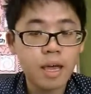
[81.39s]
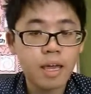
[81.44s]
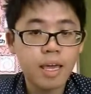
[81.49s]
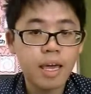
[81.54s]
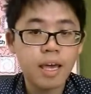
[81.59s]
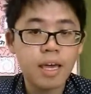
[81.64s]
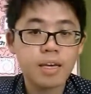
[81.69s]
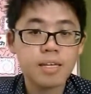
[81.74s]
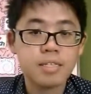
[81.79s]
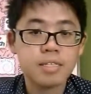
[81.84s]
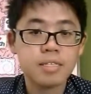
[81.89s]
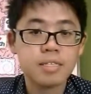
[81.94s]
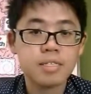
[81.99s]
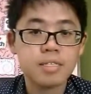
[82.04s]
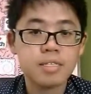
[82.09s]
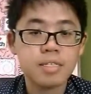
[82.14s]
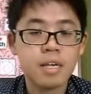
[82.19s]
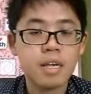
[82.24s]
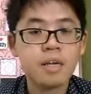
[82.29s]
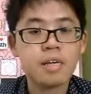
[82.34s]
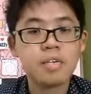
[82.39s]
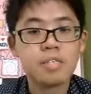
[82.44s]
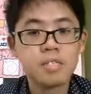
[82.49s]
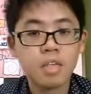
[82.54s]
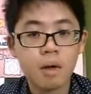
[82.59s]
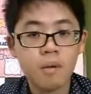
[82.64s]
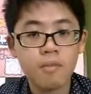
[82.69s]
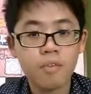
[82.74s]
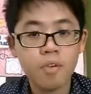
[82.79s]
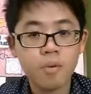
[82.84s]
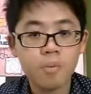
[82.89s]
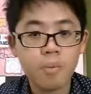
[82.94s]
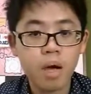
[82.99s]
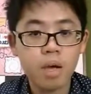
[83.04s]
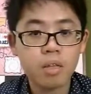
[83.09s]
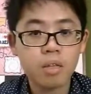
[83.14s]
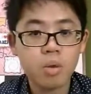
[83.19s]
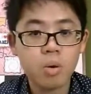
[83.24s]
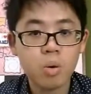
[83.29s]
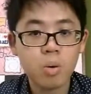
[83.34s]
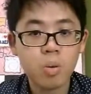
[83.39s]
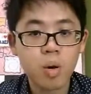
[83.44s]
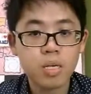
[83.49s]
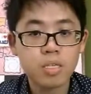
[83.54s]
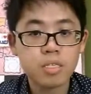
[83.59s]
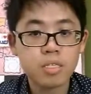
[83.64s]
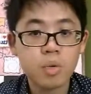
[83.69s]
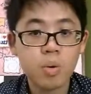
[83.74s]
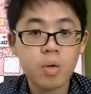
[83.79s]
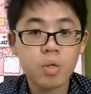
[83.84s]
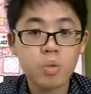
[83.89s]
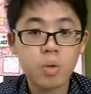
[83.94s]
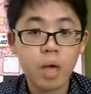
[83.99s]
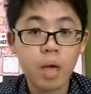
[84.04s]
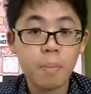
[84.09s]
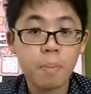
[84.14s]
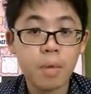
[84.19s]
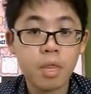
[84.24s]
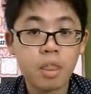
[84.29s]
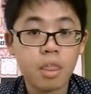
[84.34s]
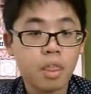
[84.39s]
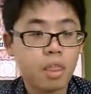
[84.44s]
I guess some of you might know what is going to happen.